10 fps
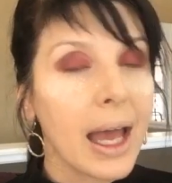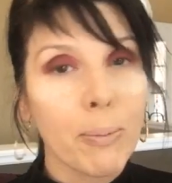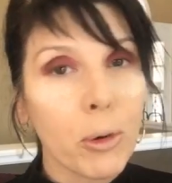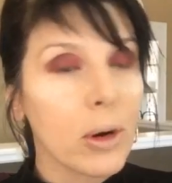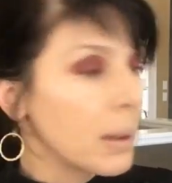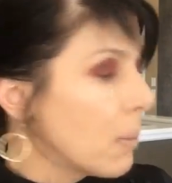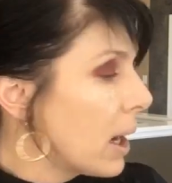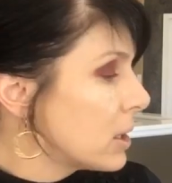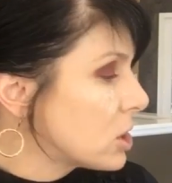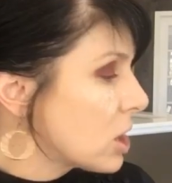I
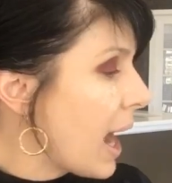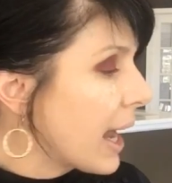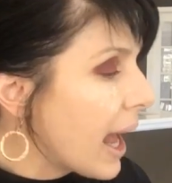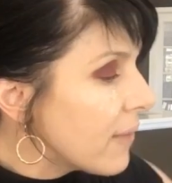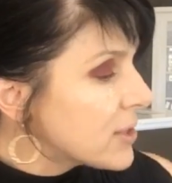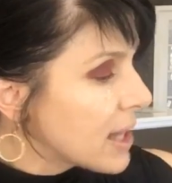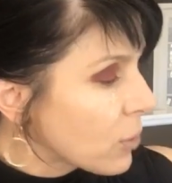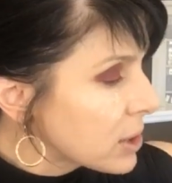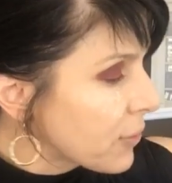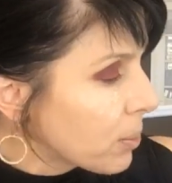have
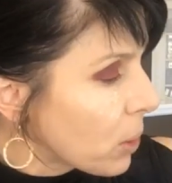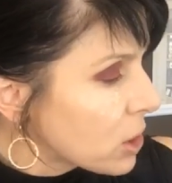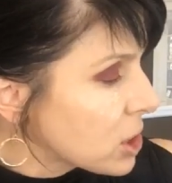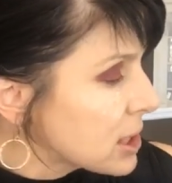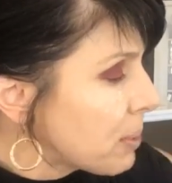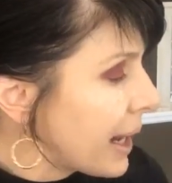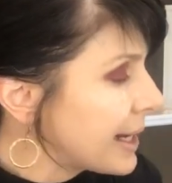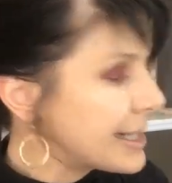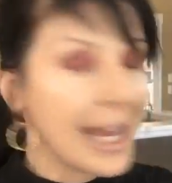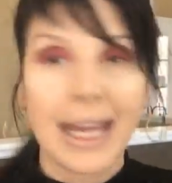several different brushes, but
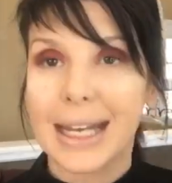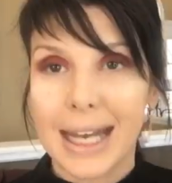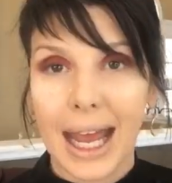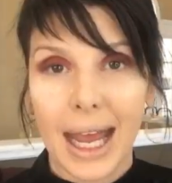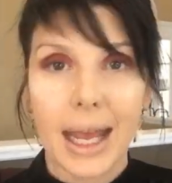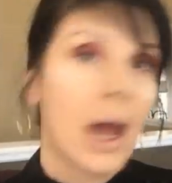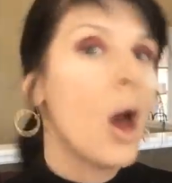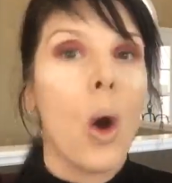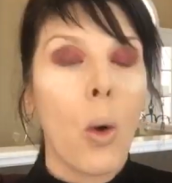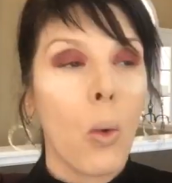on a day-to-day,
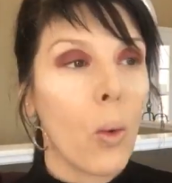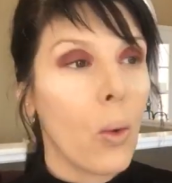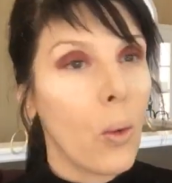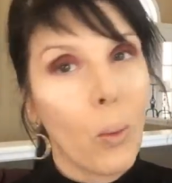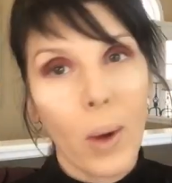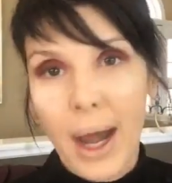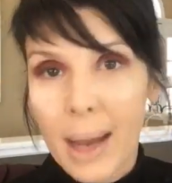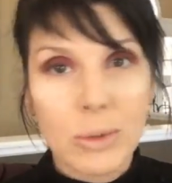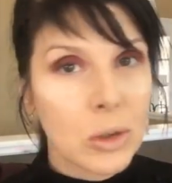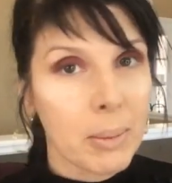when
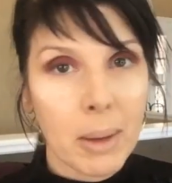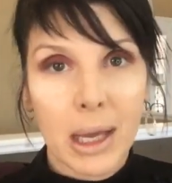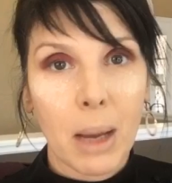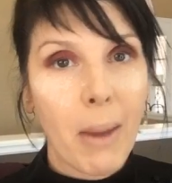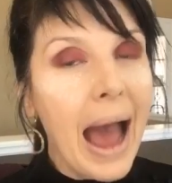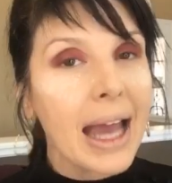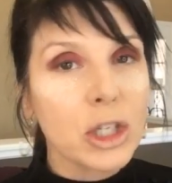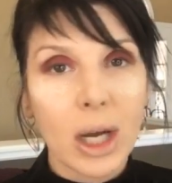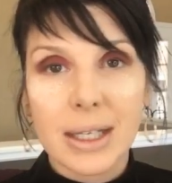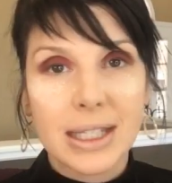I'm doing my makeup, I
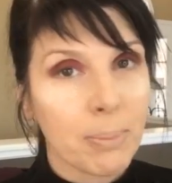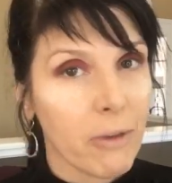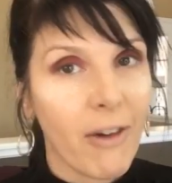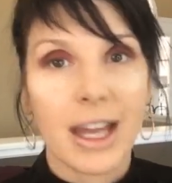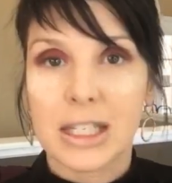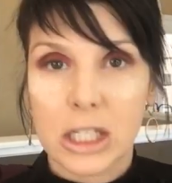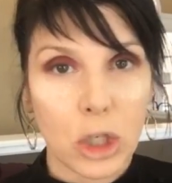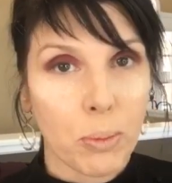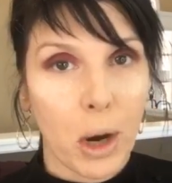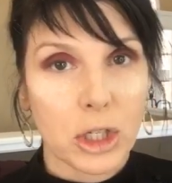try to simplify it to
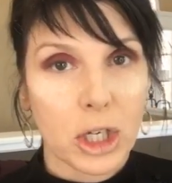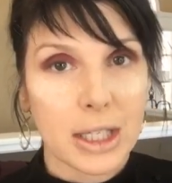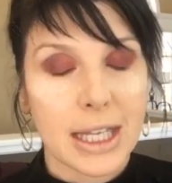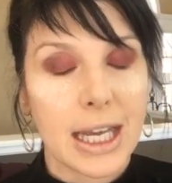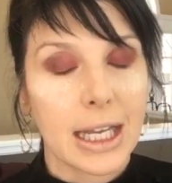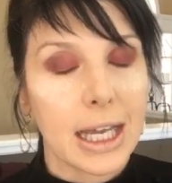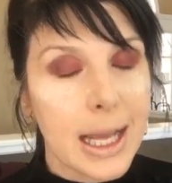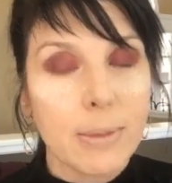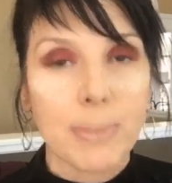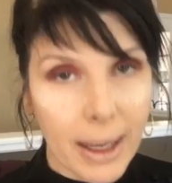2 brushes. It
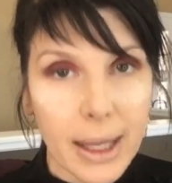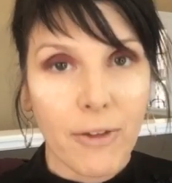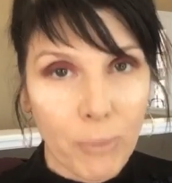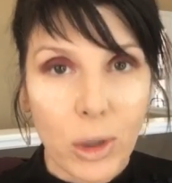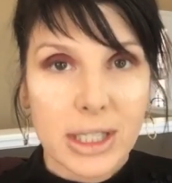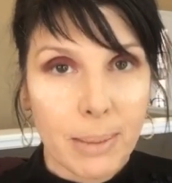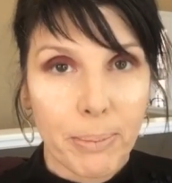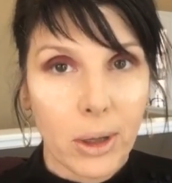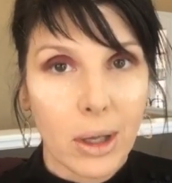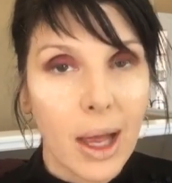keeps my life more
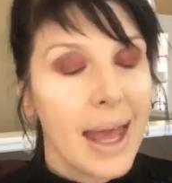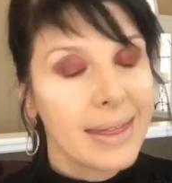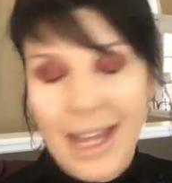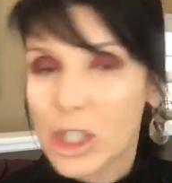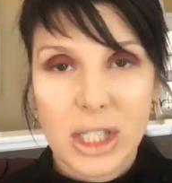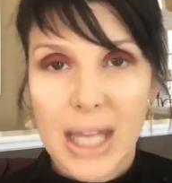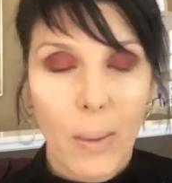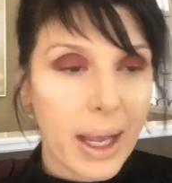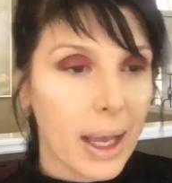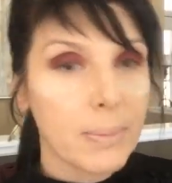simple. That's just
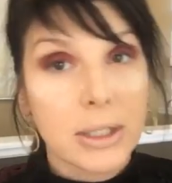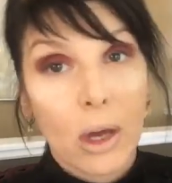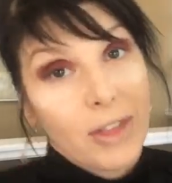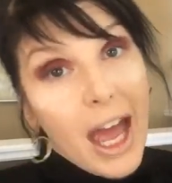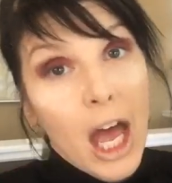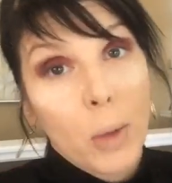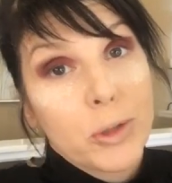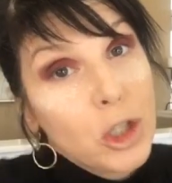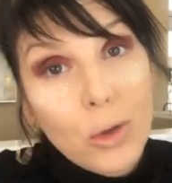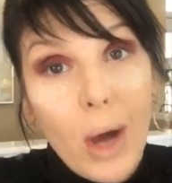how I am. So if that
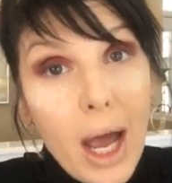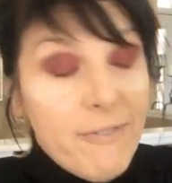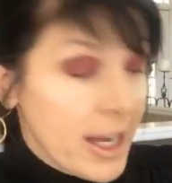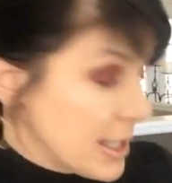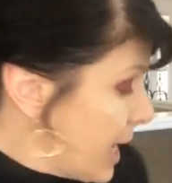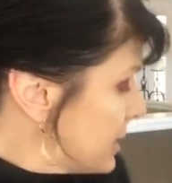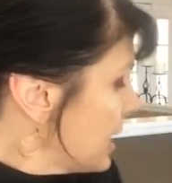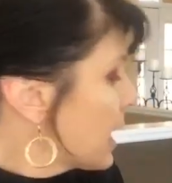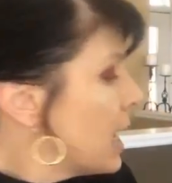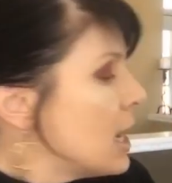helps you,
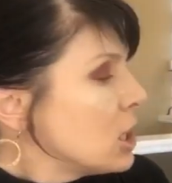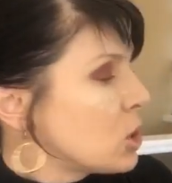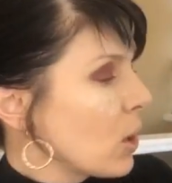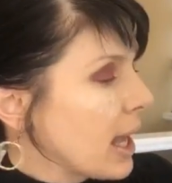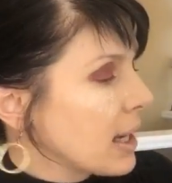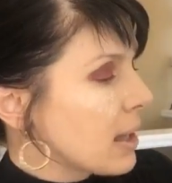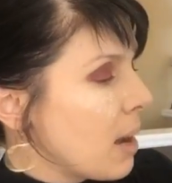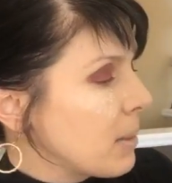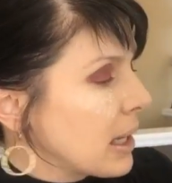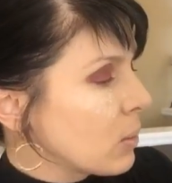fantastic. So again,
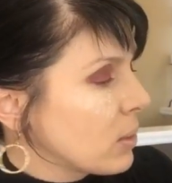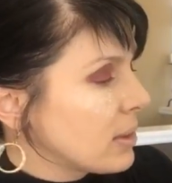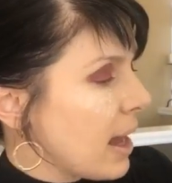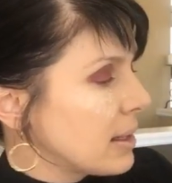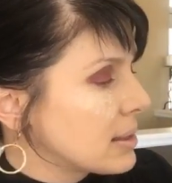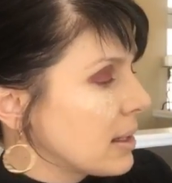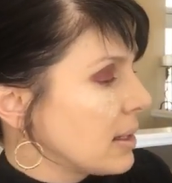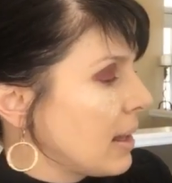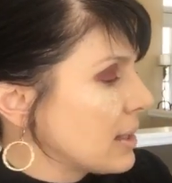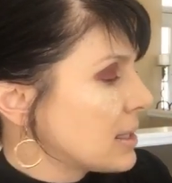coming in with that,
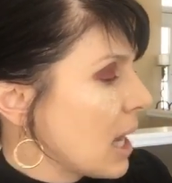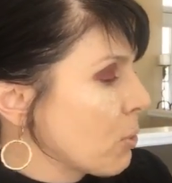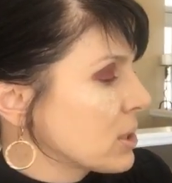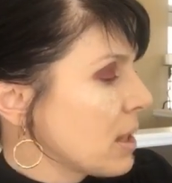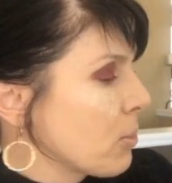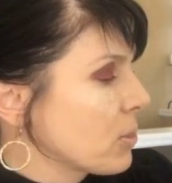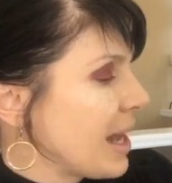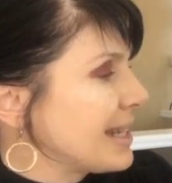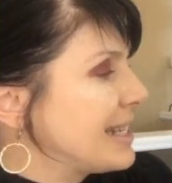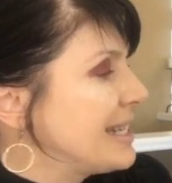in that Cypress Umber,
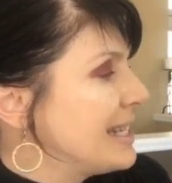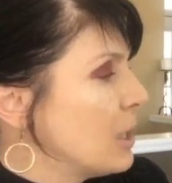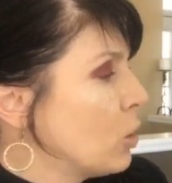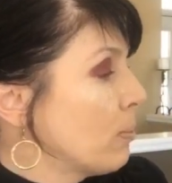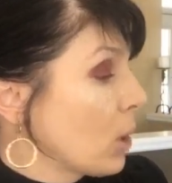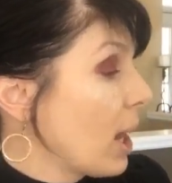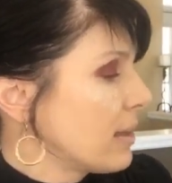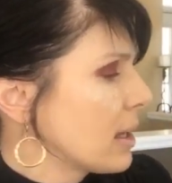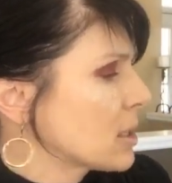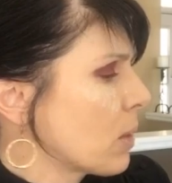that Umber I
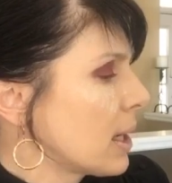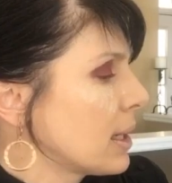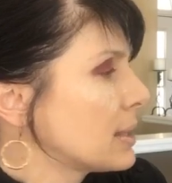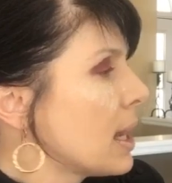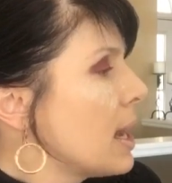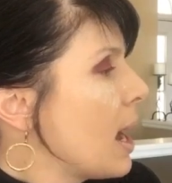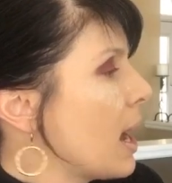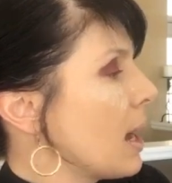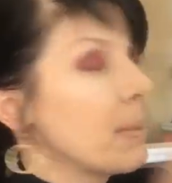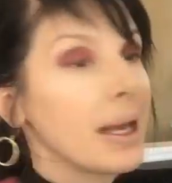think is what it is,
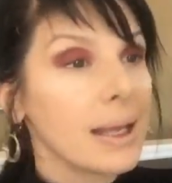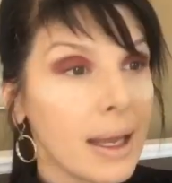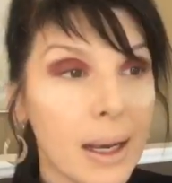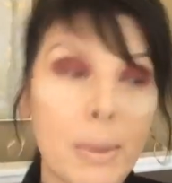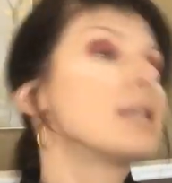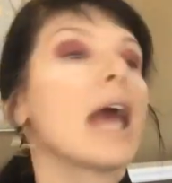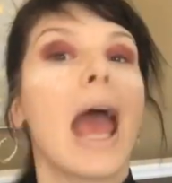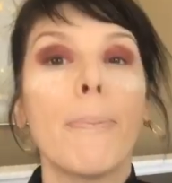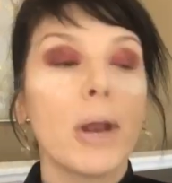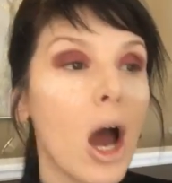and I'm gonna
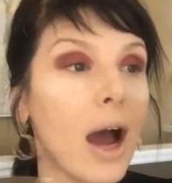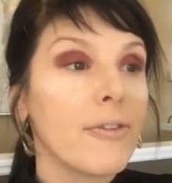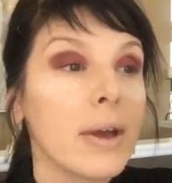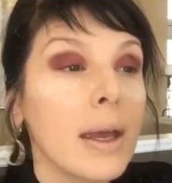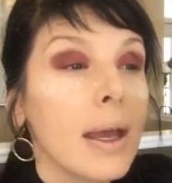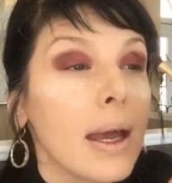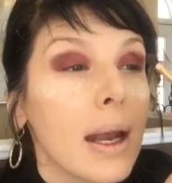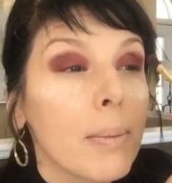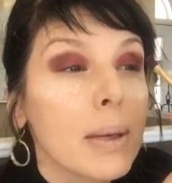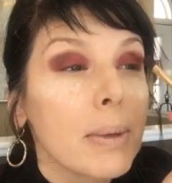tap it off,
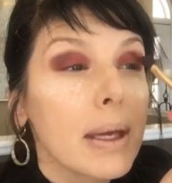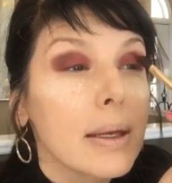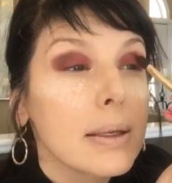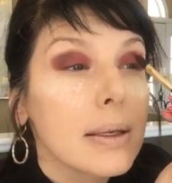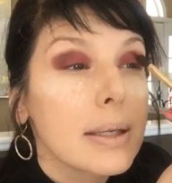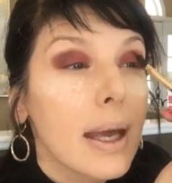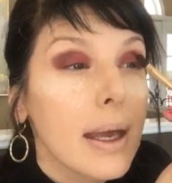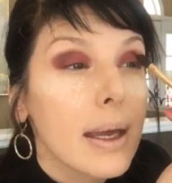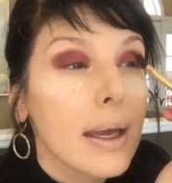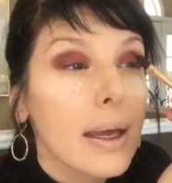and I'm gonna begin to
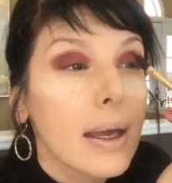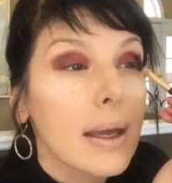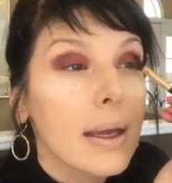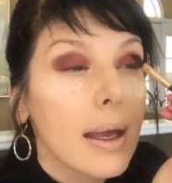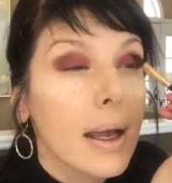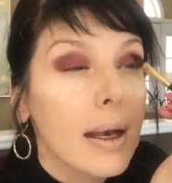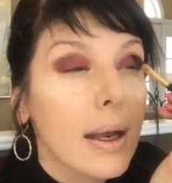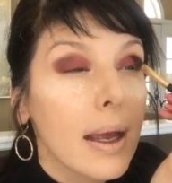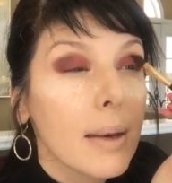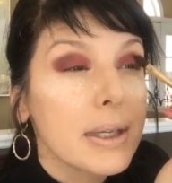take it
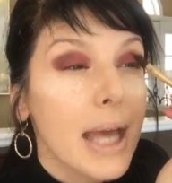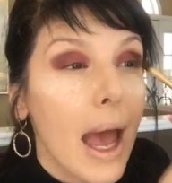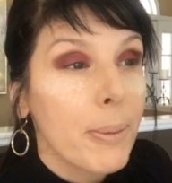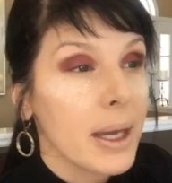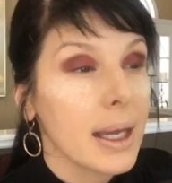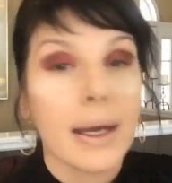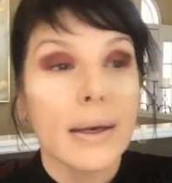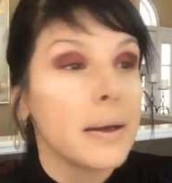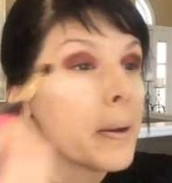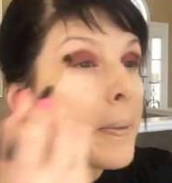and tap it
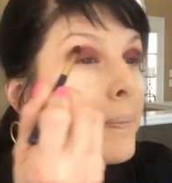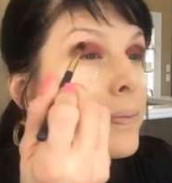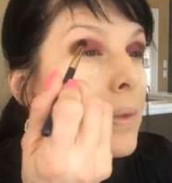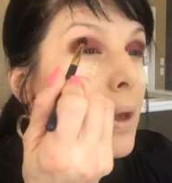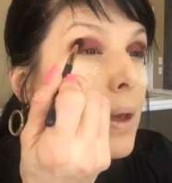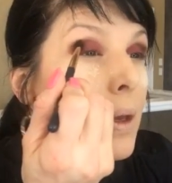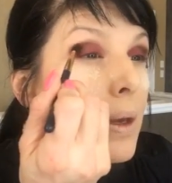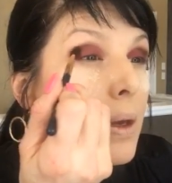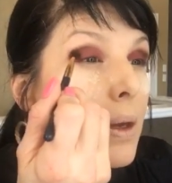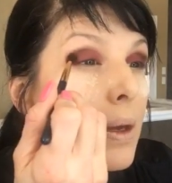in,
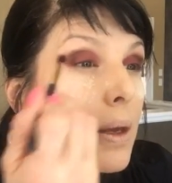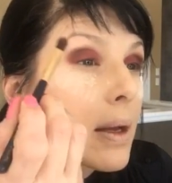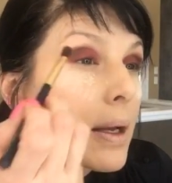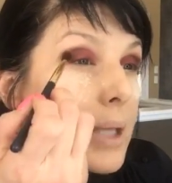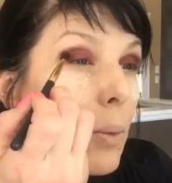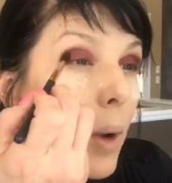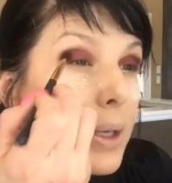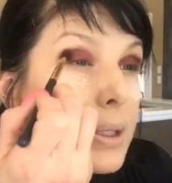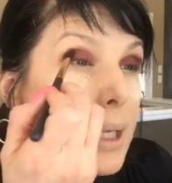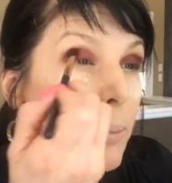because I
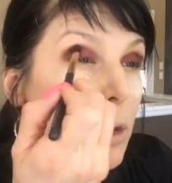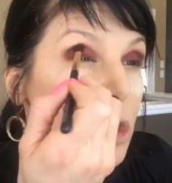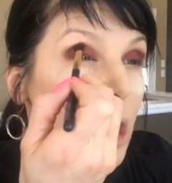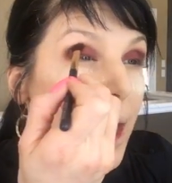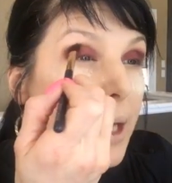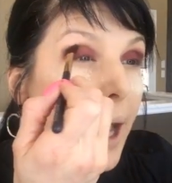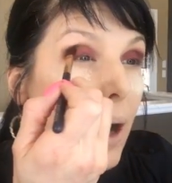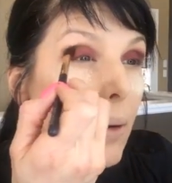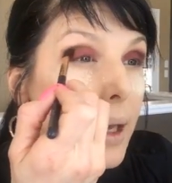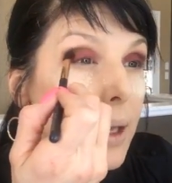want deeper shade
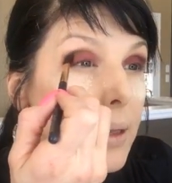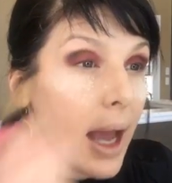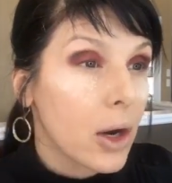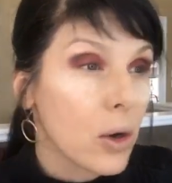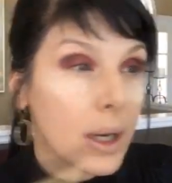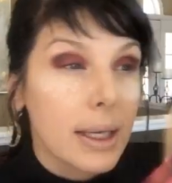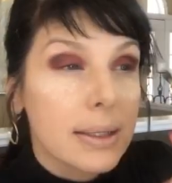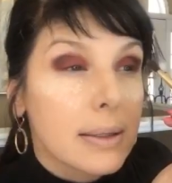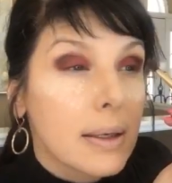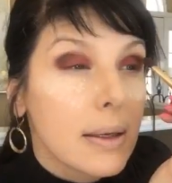now in that
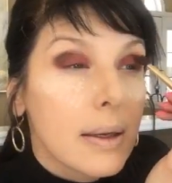crease.